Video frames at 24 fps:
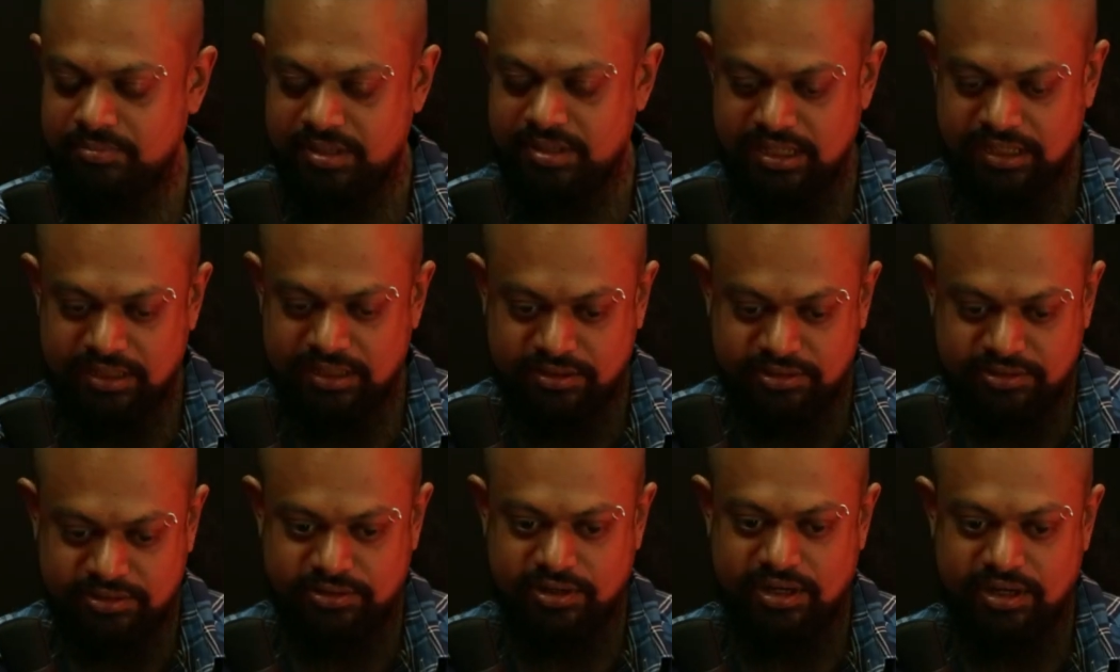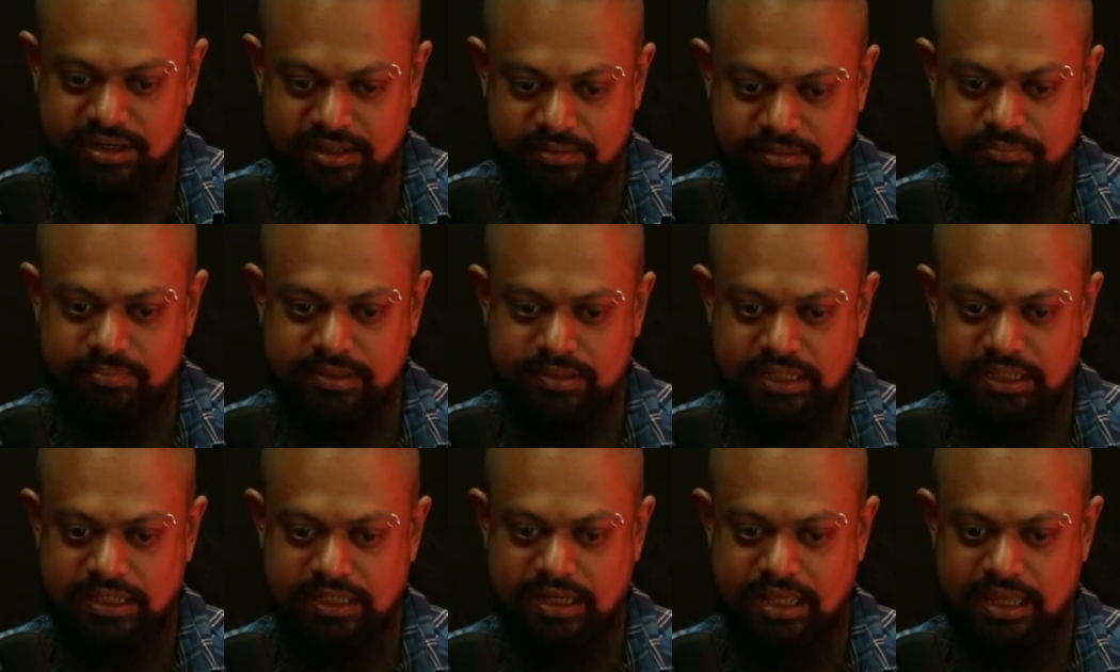
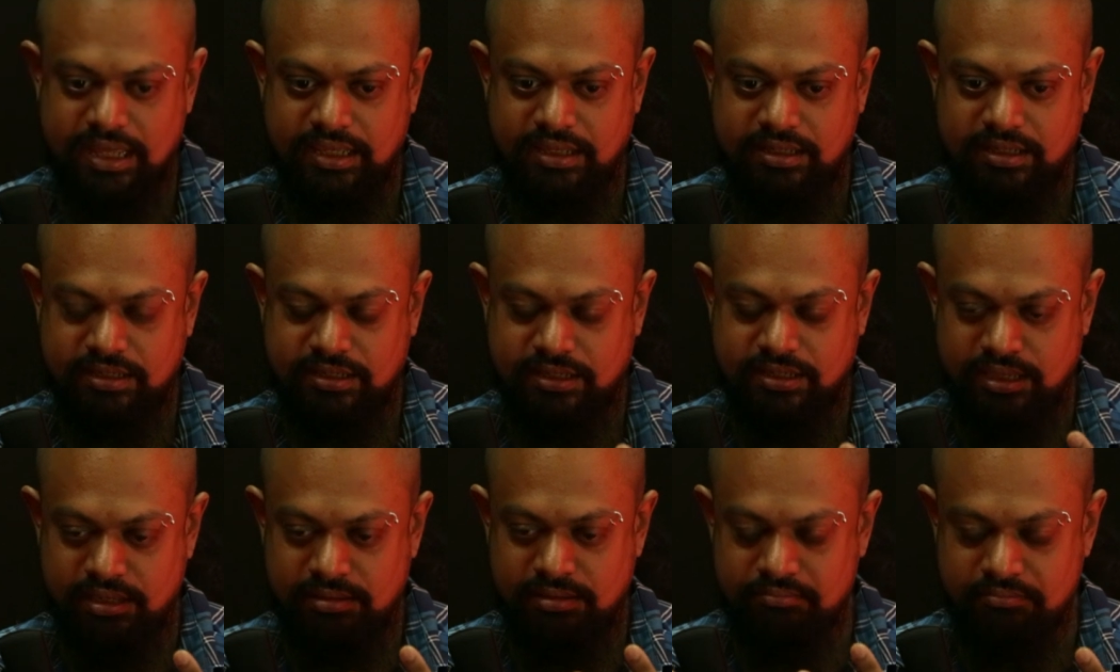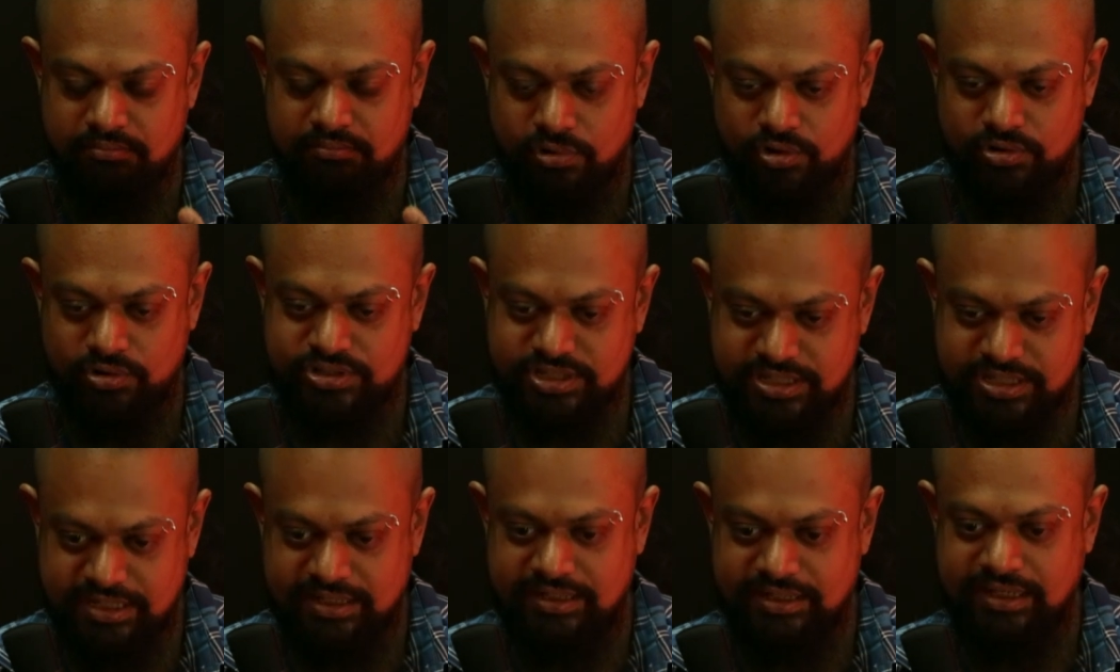incredibly like
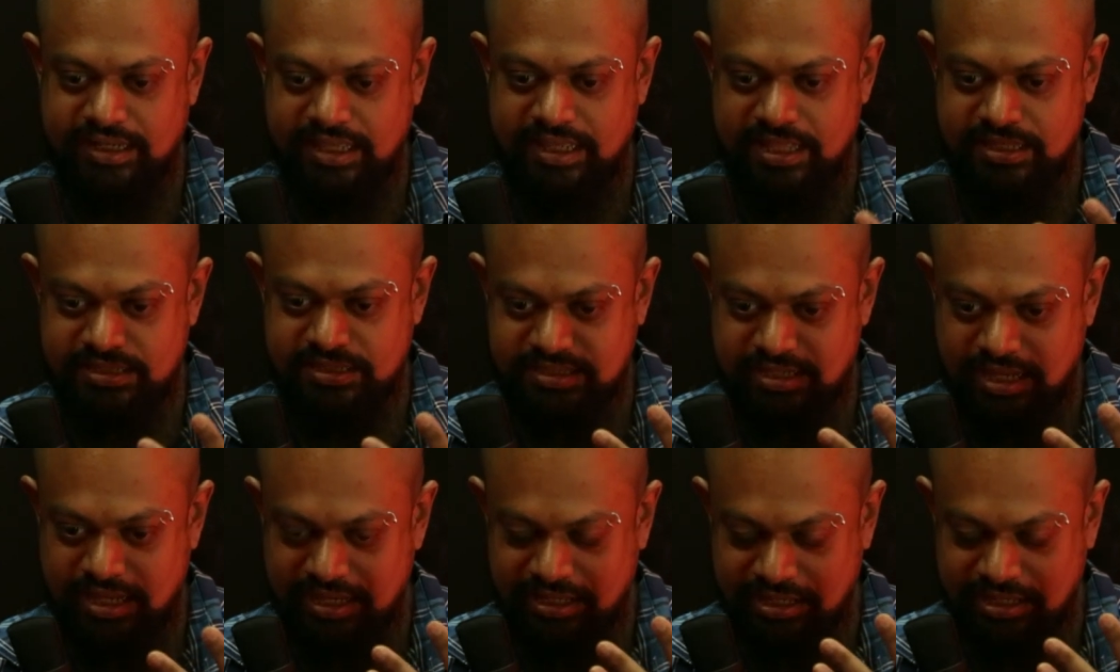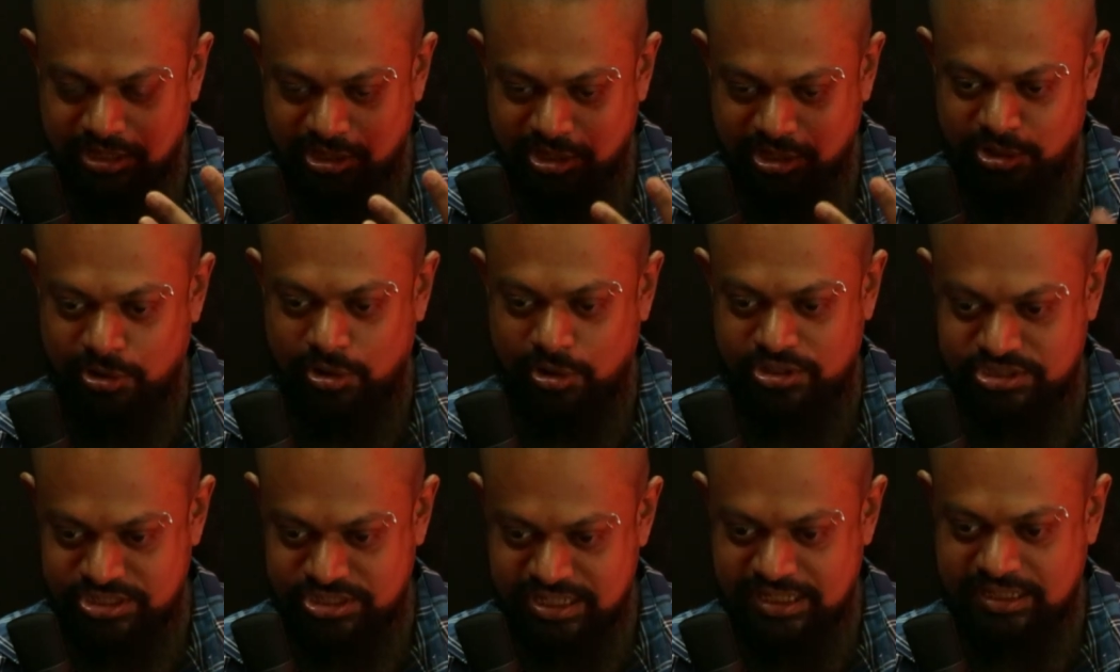emotionally and
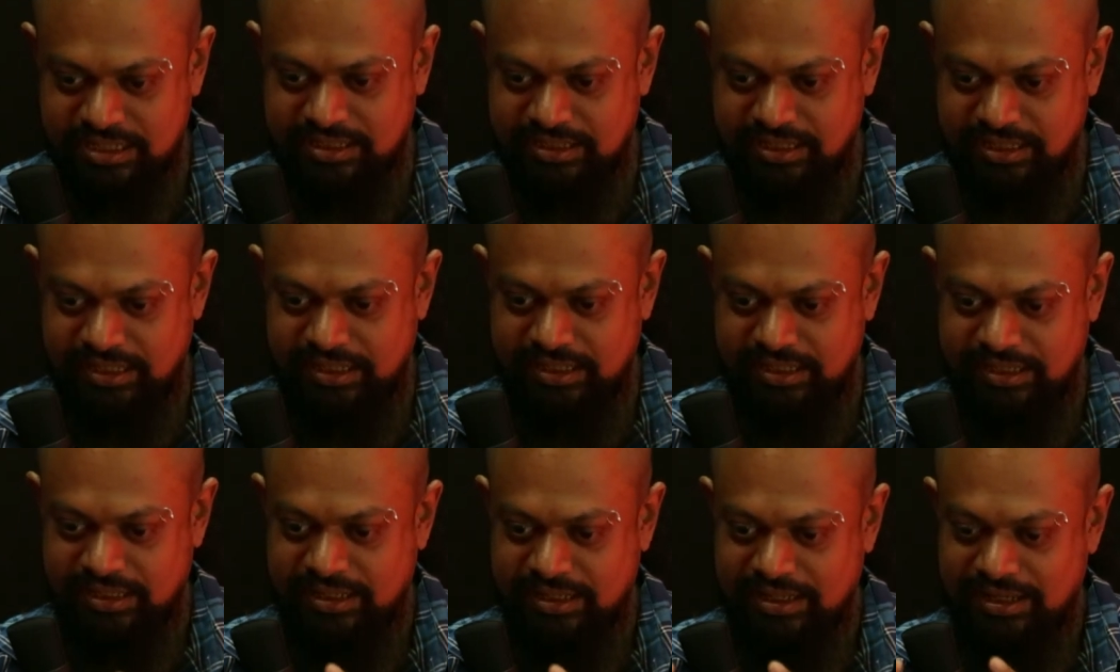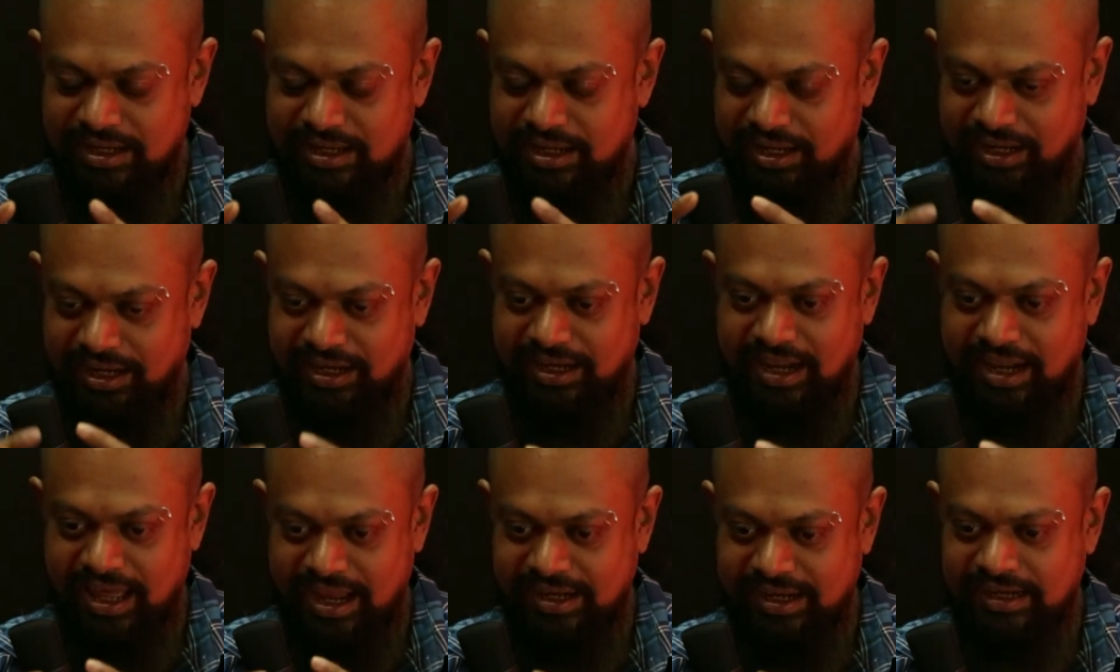psychologically
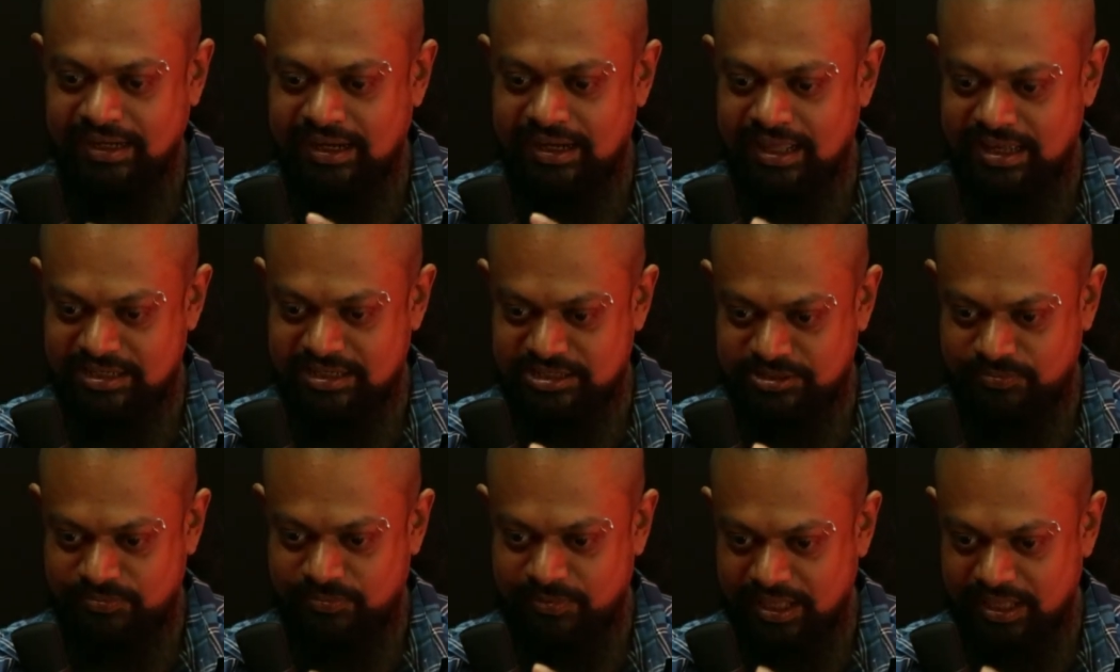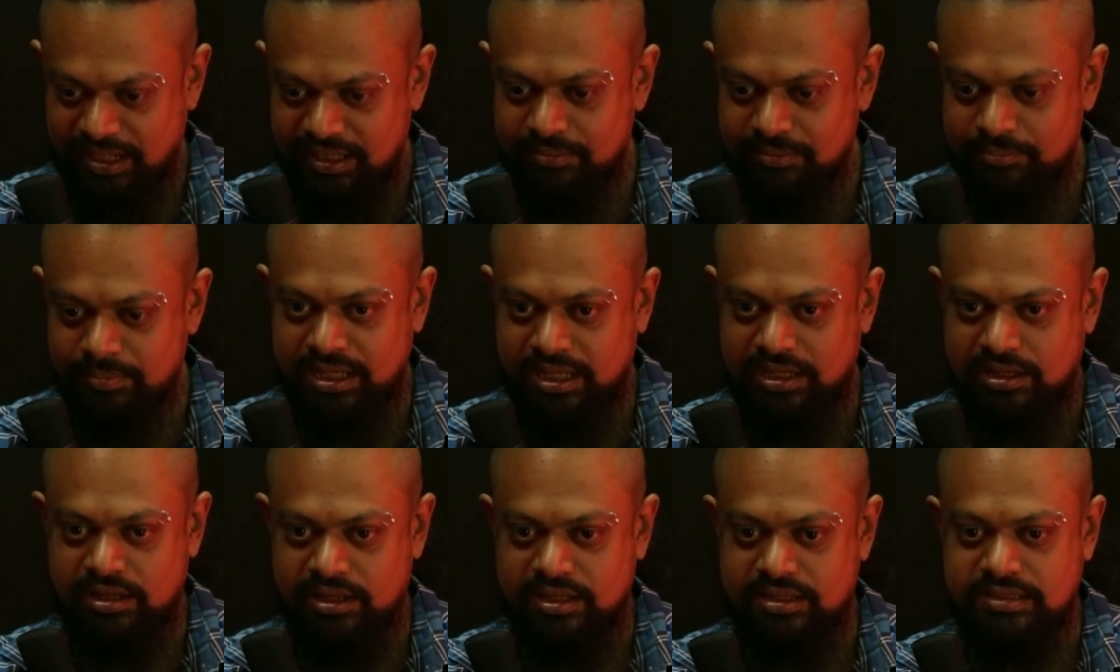aligned as well
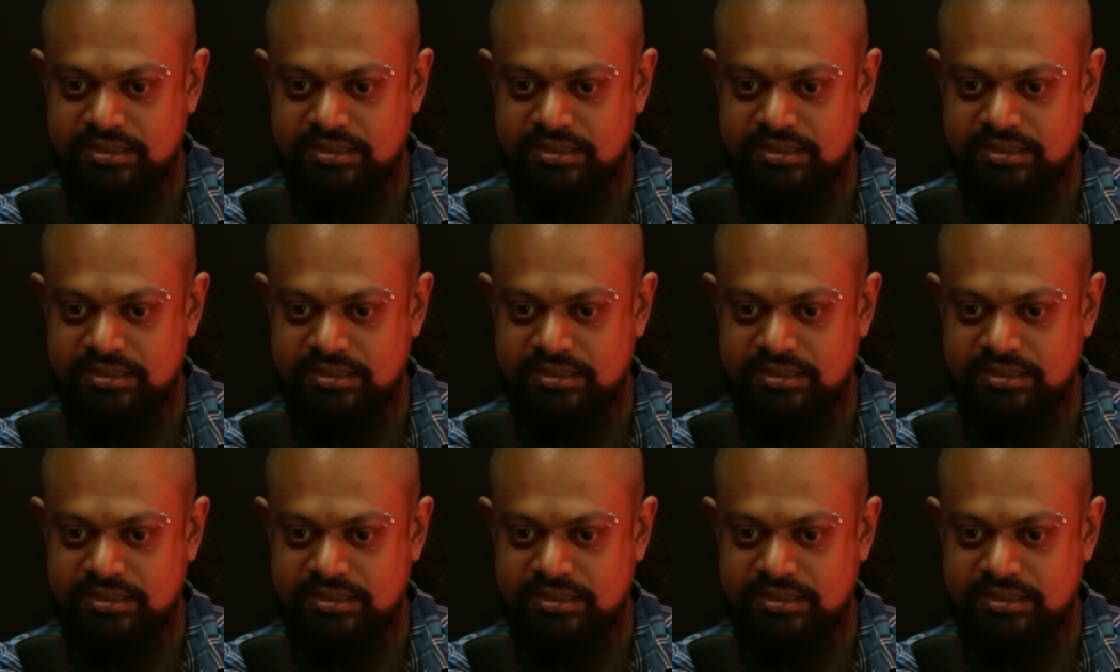because